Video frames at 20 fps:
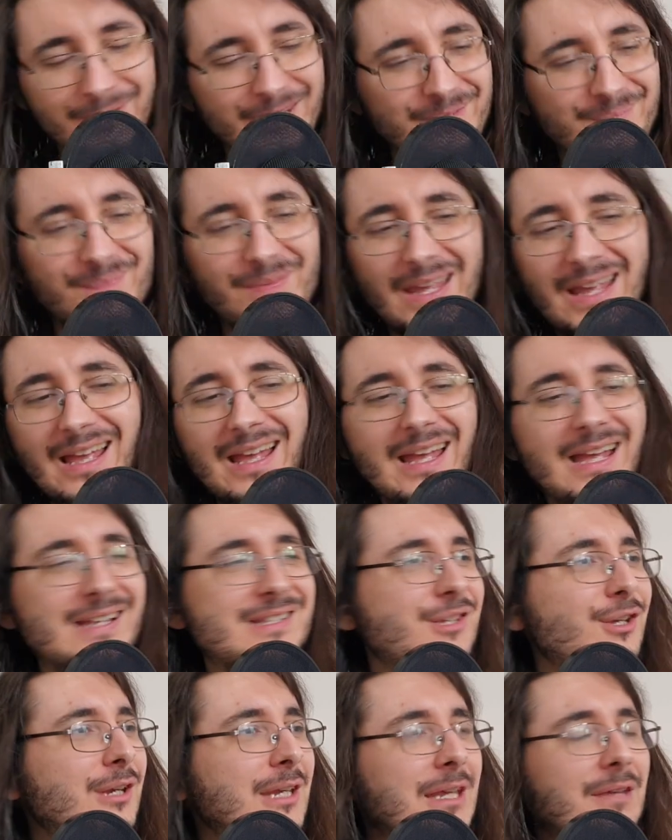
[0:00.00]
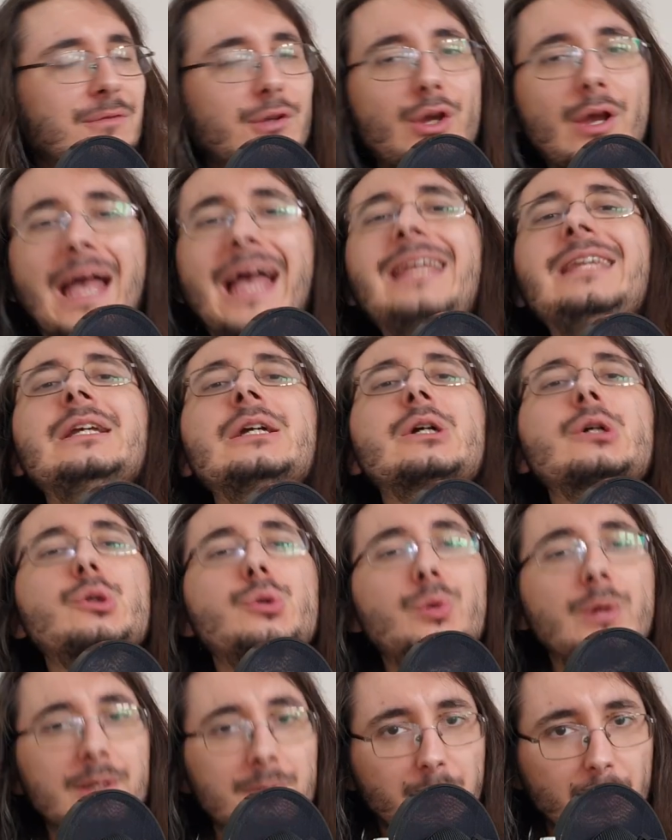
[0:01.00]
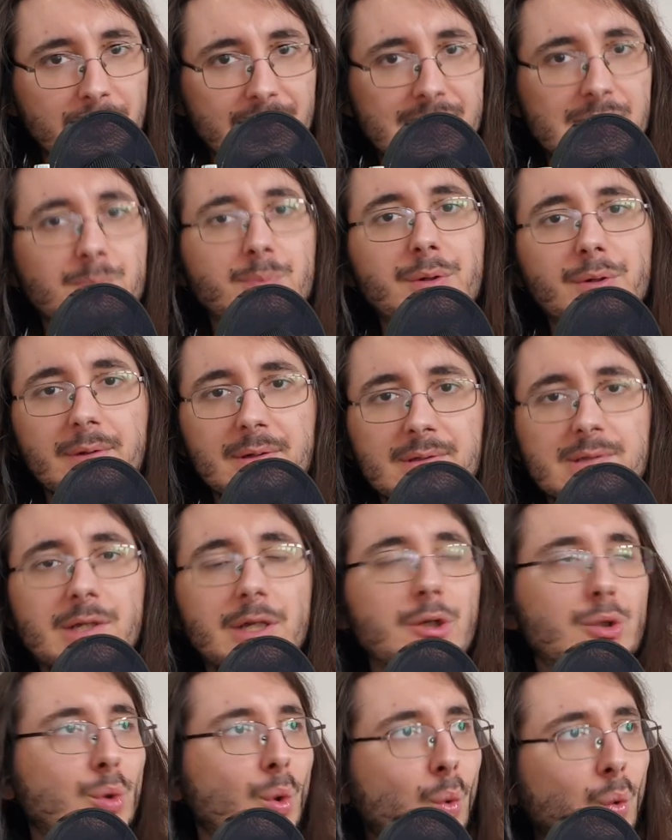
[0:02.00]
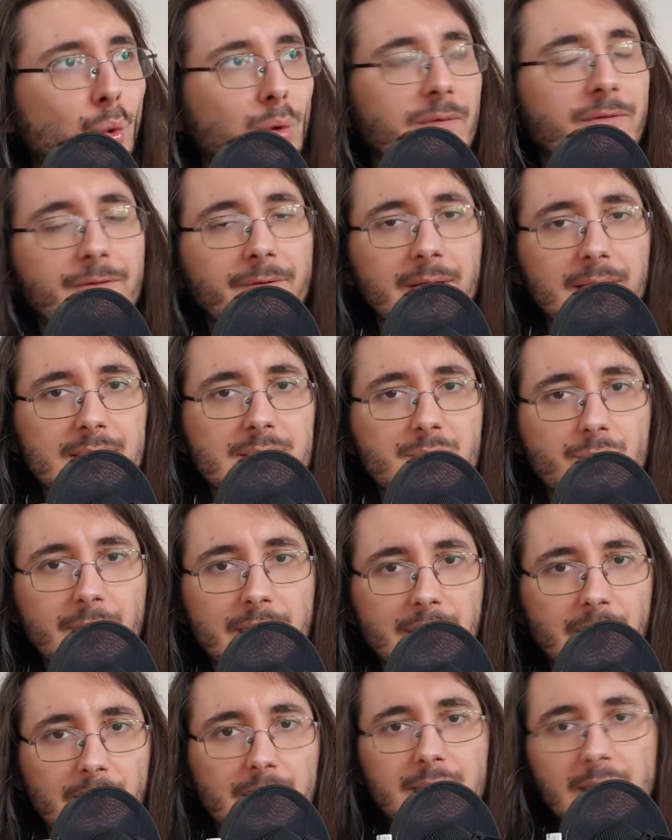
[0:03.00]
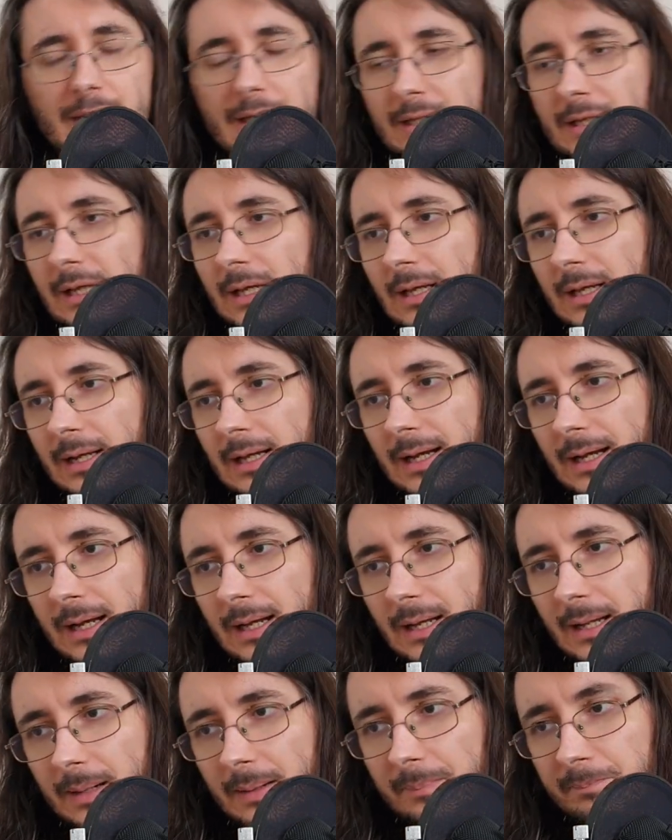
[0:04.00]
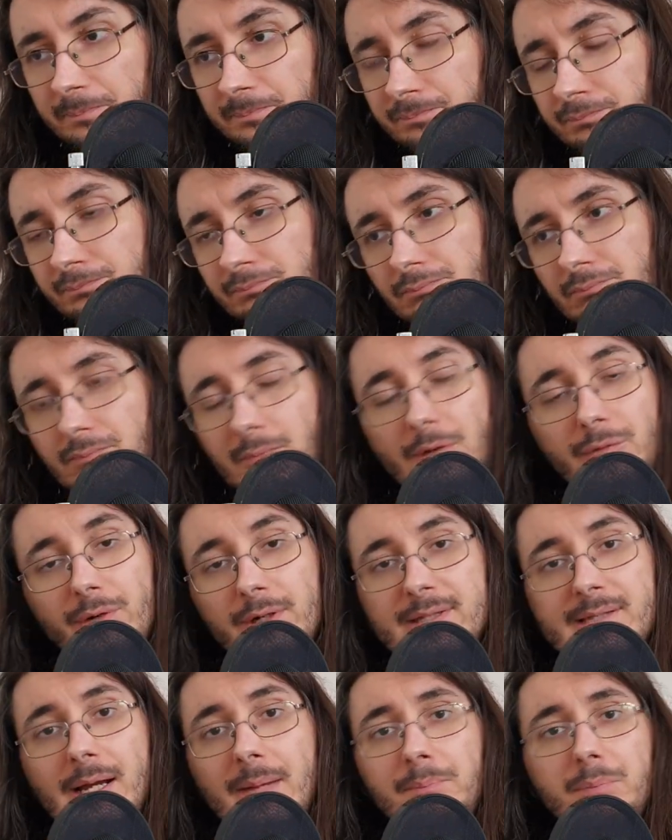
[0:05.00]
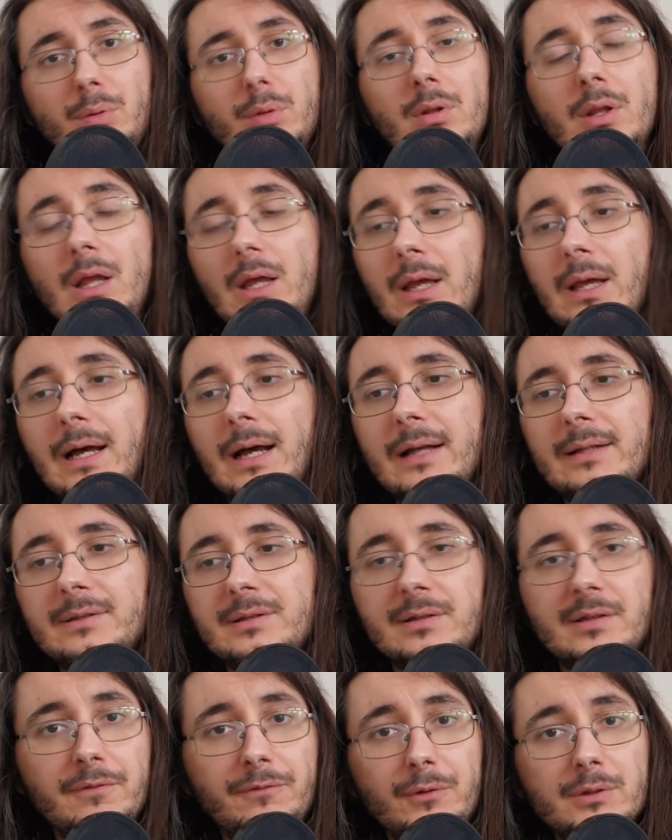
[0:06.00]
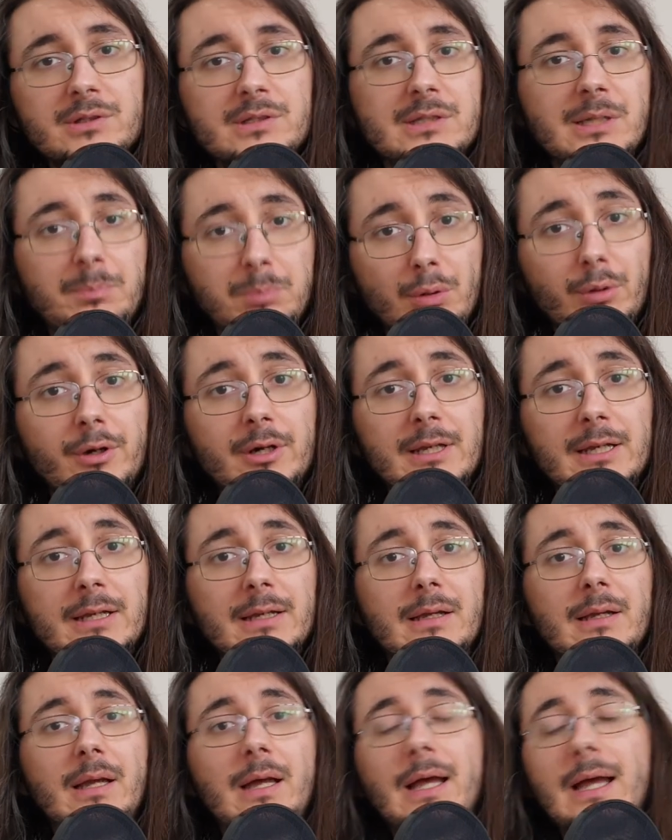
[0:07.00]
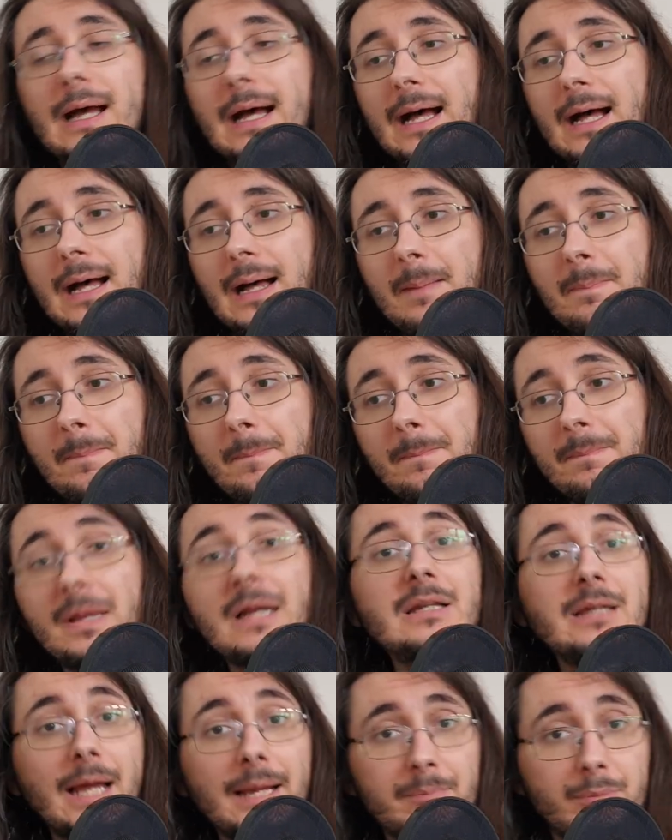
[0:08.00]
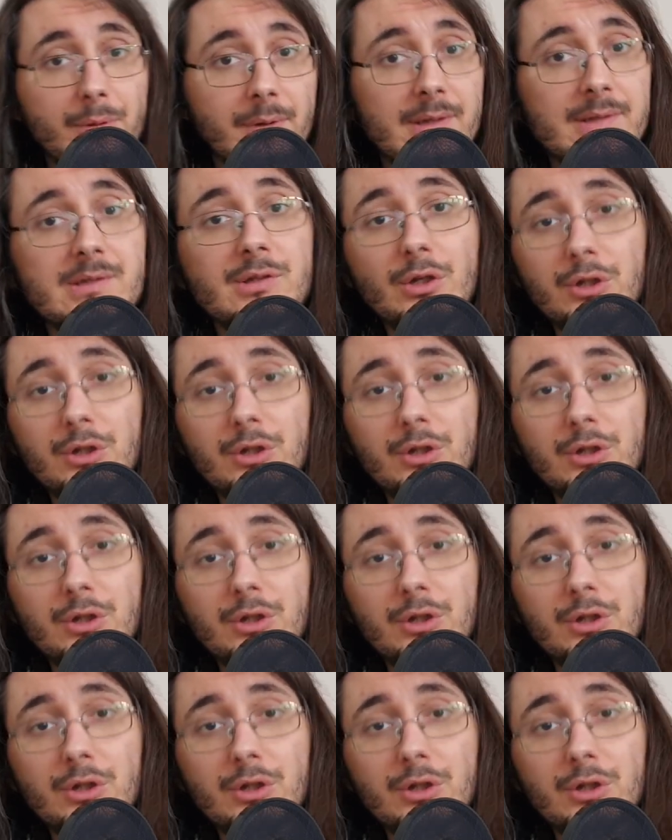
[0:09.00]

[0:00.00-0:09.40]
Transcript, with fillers: I mean, it's going to give you an incredible experience in all things regarding, uh, for example, uh, the different deep learning um, libraries.